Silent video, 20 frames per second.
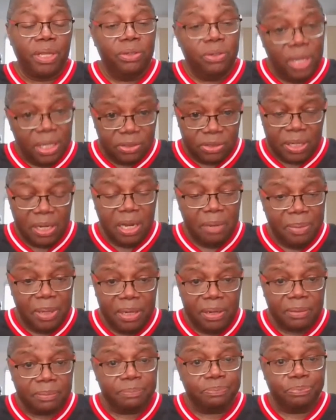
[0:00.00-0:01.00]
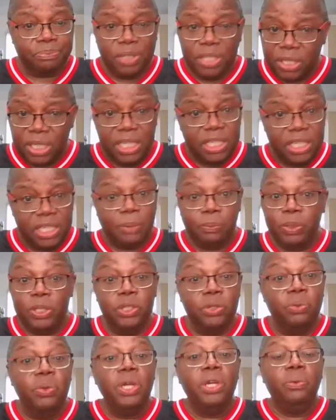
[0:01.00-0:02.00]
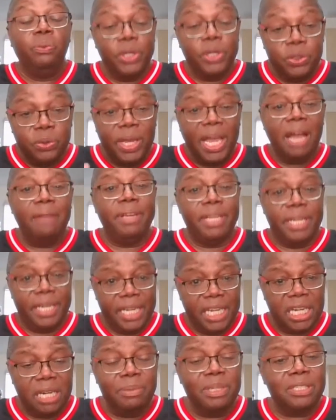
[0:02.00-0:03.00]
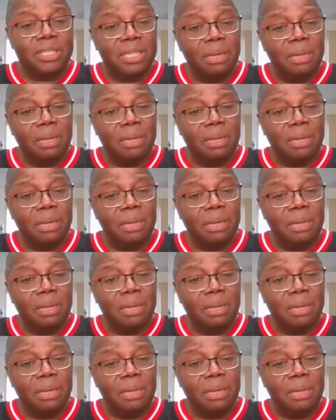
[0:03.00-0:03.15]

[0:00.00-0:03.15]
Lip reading: You know what I'm saying, man? It's when you have an enemy,